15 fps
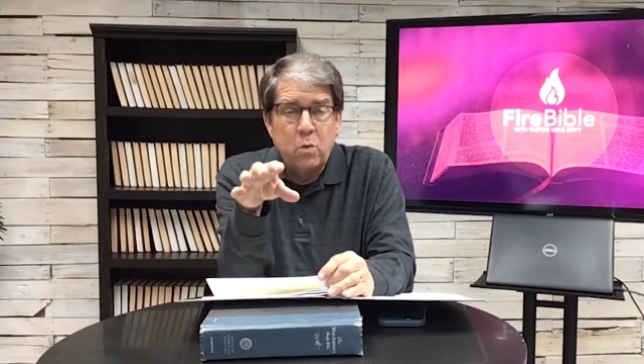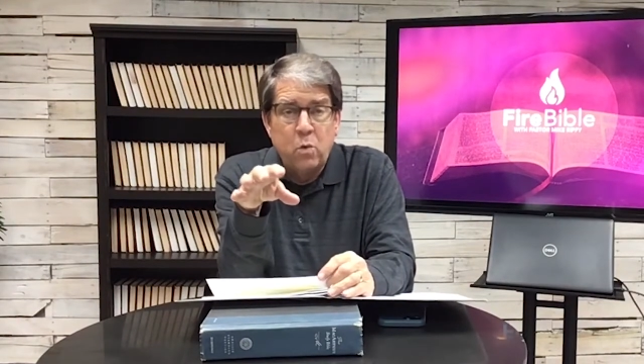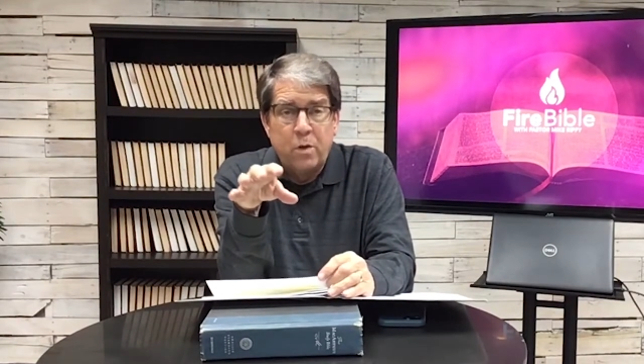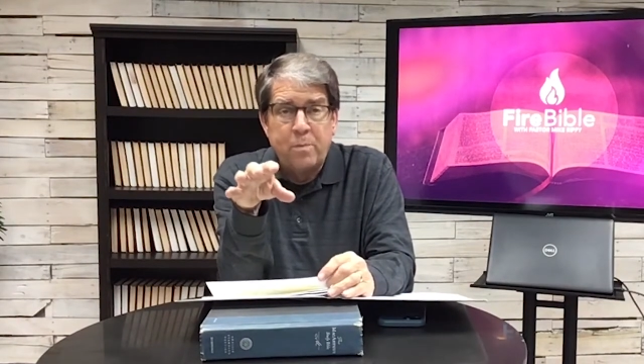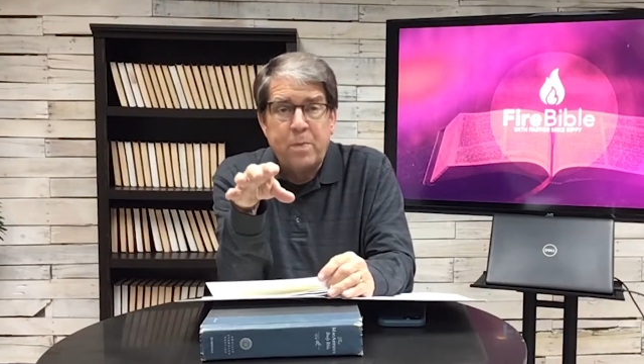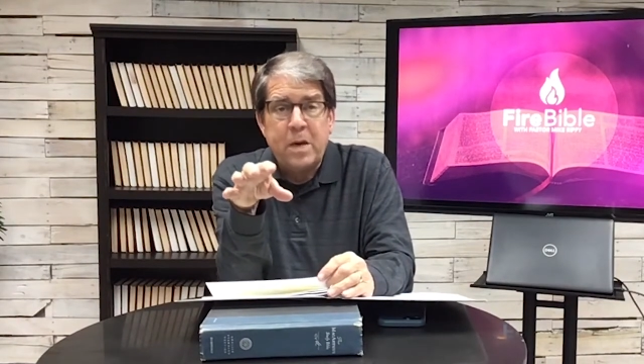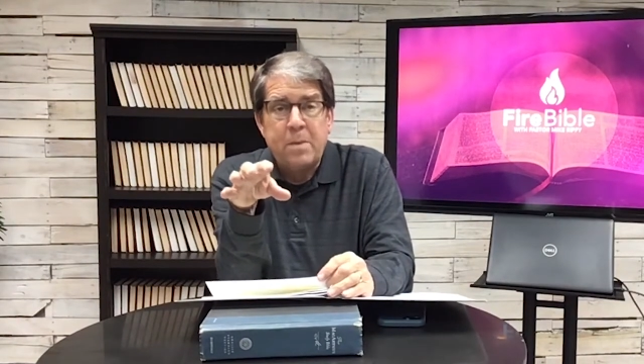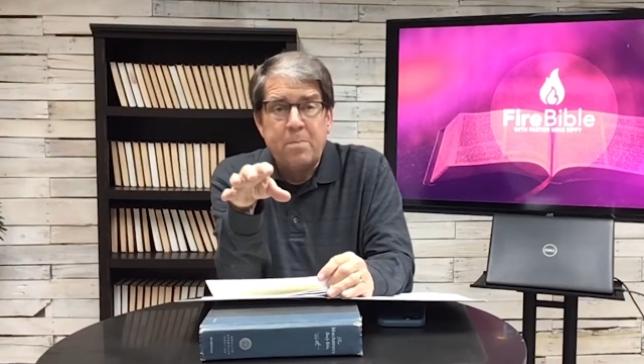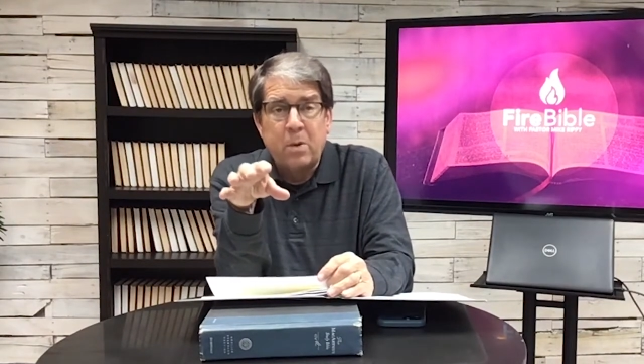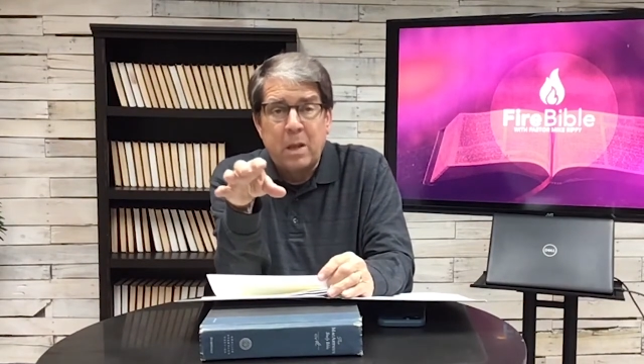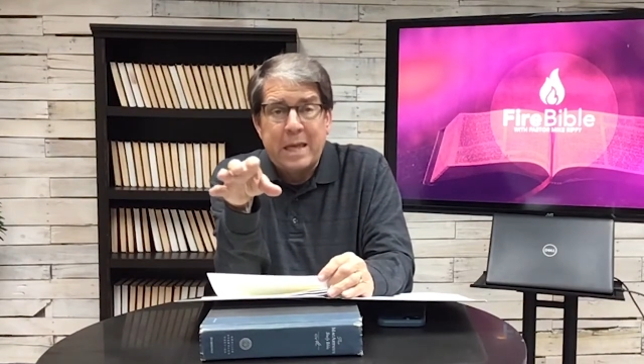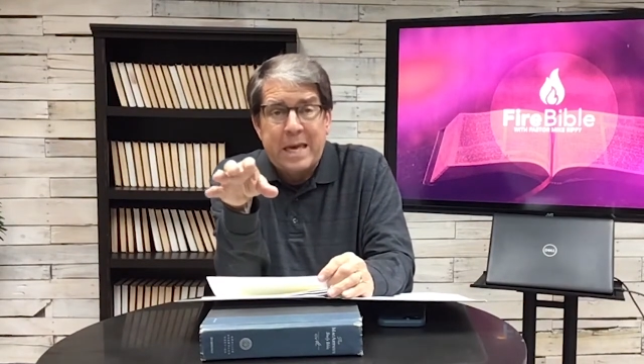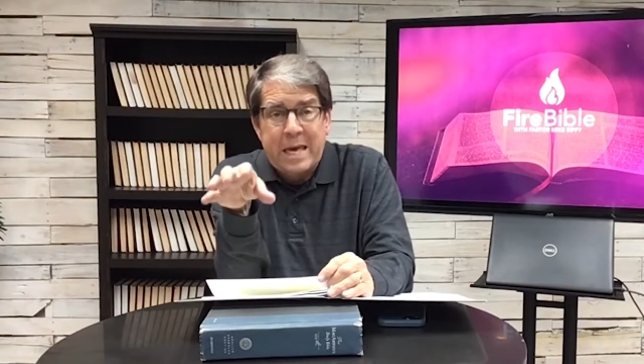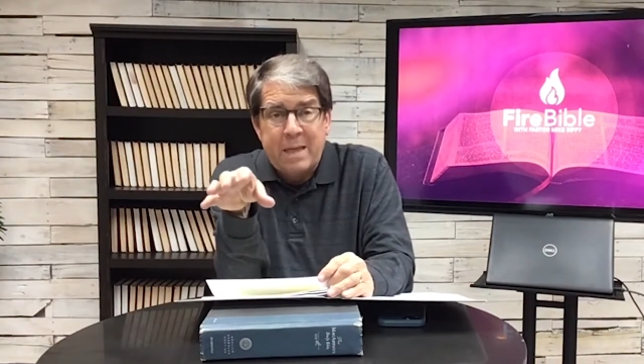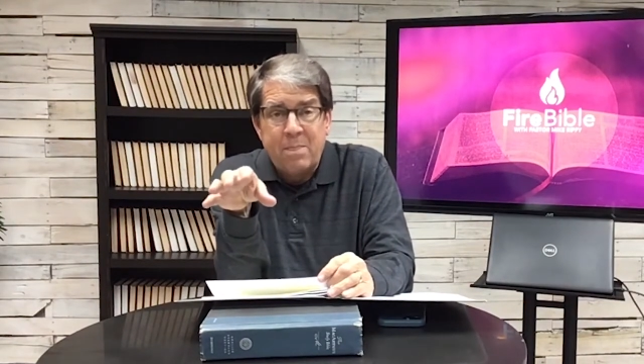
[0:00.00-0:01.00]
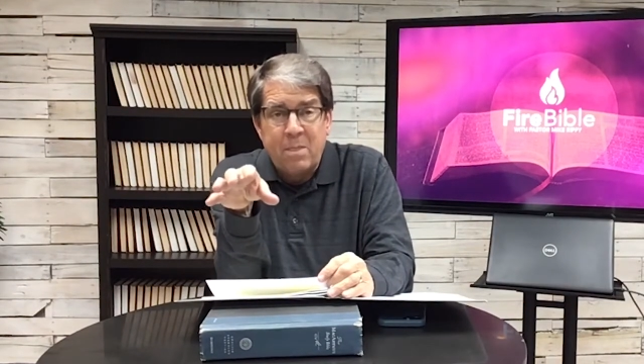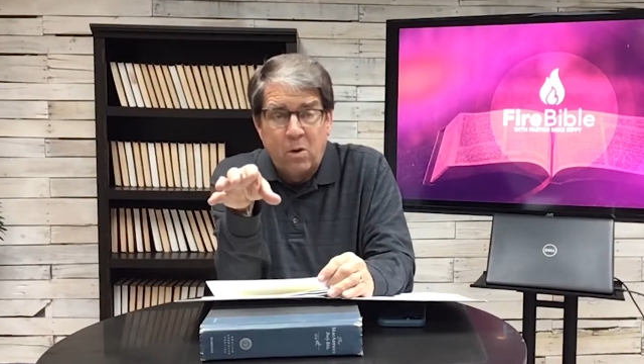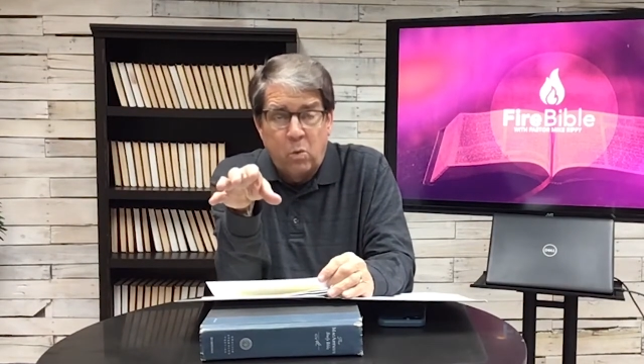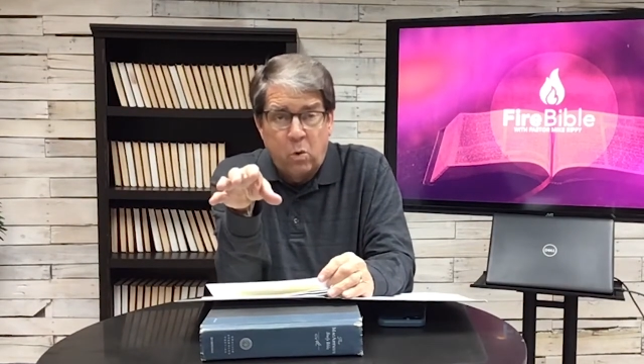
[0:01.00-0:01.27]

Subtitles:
with people in the